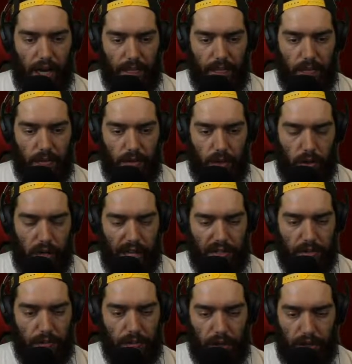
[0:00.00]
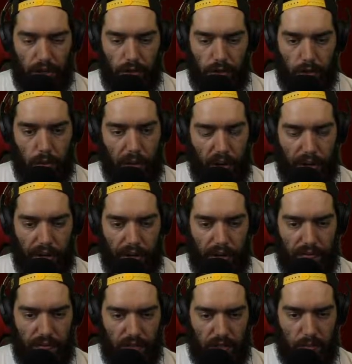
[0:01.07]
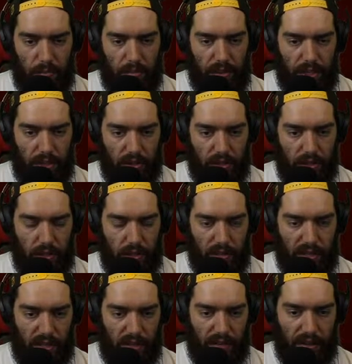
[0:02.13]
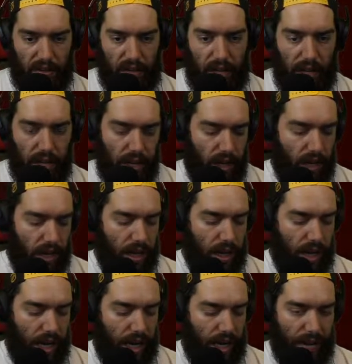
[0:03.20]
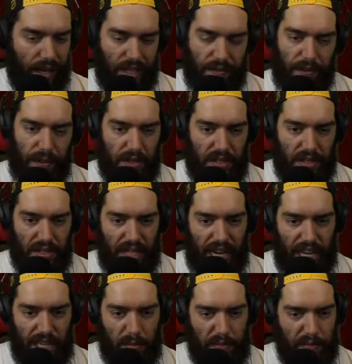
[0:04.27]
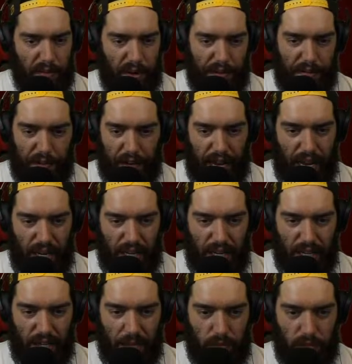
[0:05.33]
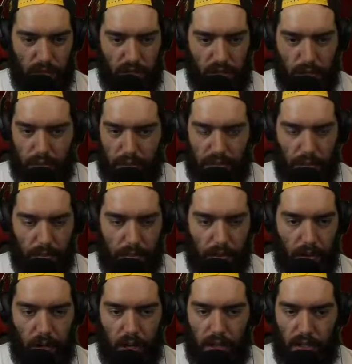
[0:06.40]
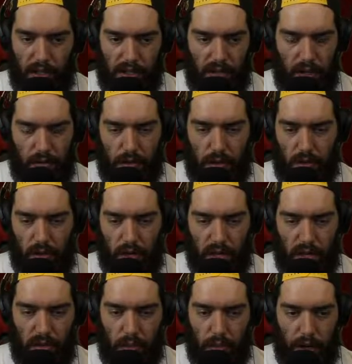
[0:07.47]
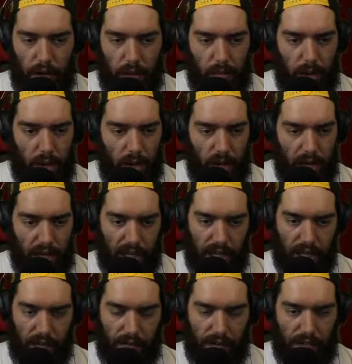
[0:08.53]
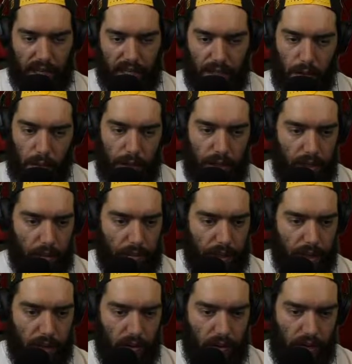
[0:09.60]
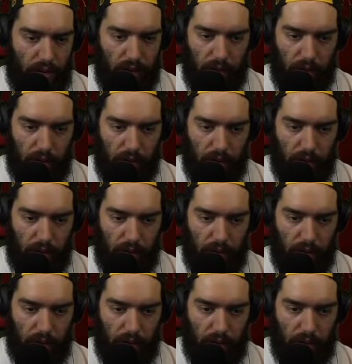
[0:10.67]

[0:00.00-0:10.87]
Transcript: So that's a real integral part of this build specifically. As far as the stats, before I forget, it's really super simple. Just enough strength to wear your Monarch, enough dex to wield the bow, and the